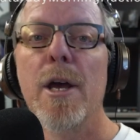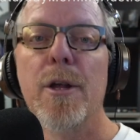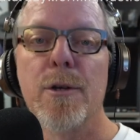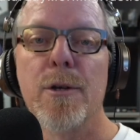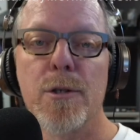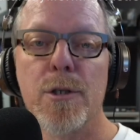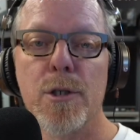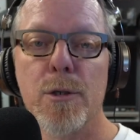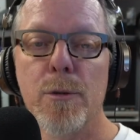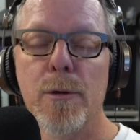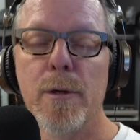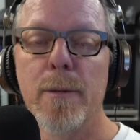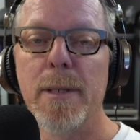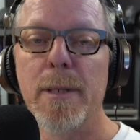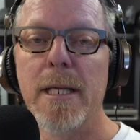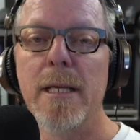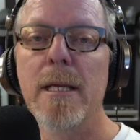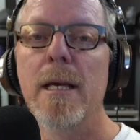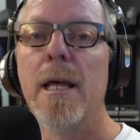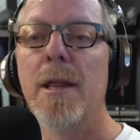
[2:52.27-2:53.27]
there's still going to
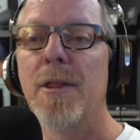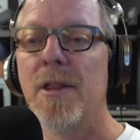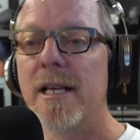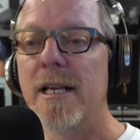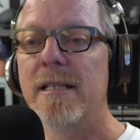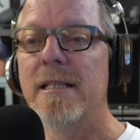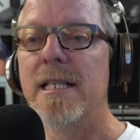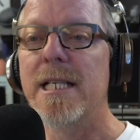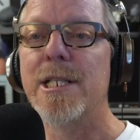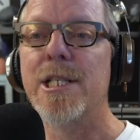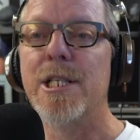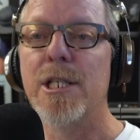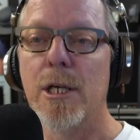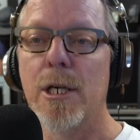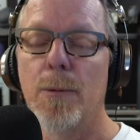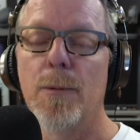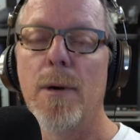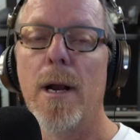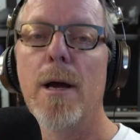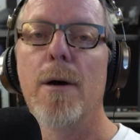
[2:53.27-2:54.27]
be things that stick
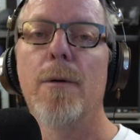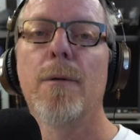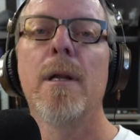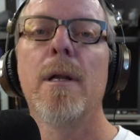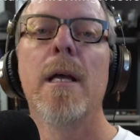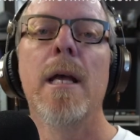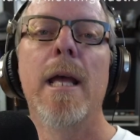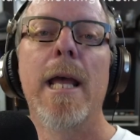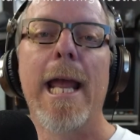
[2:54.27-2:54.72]
around.